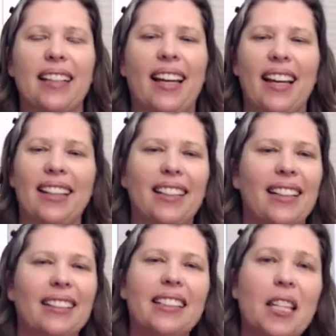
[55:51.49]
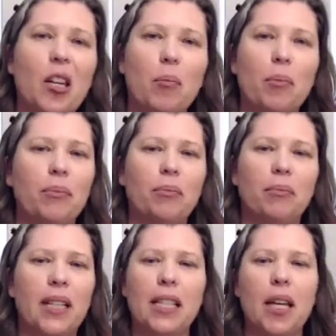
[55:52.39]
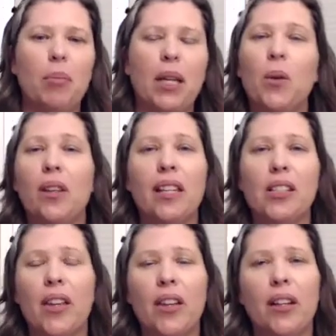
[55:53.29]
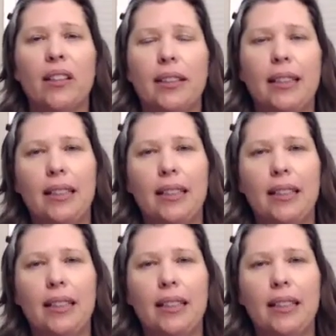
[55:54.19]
And let's keep being with each other.